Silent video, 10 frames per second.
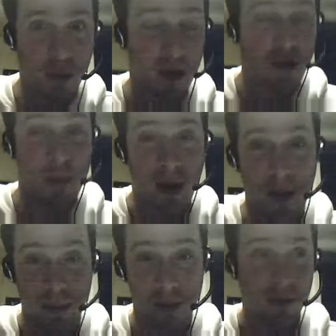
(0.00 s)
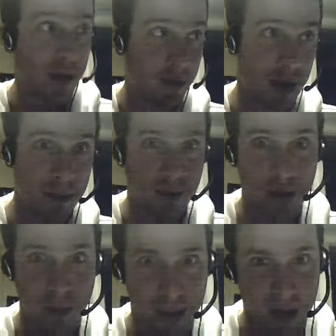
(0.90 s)
Once you pop this game into
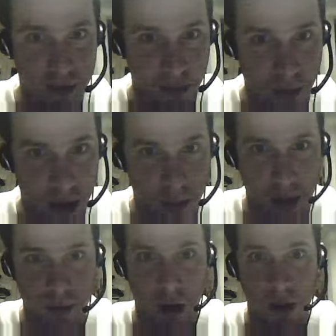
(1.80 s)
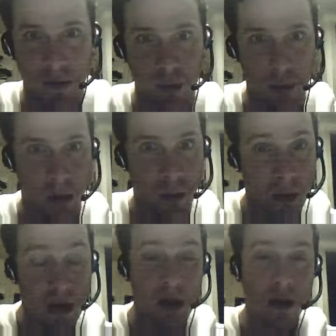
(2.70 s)
the PS3 or whatever console you owned,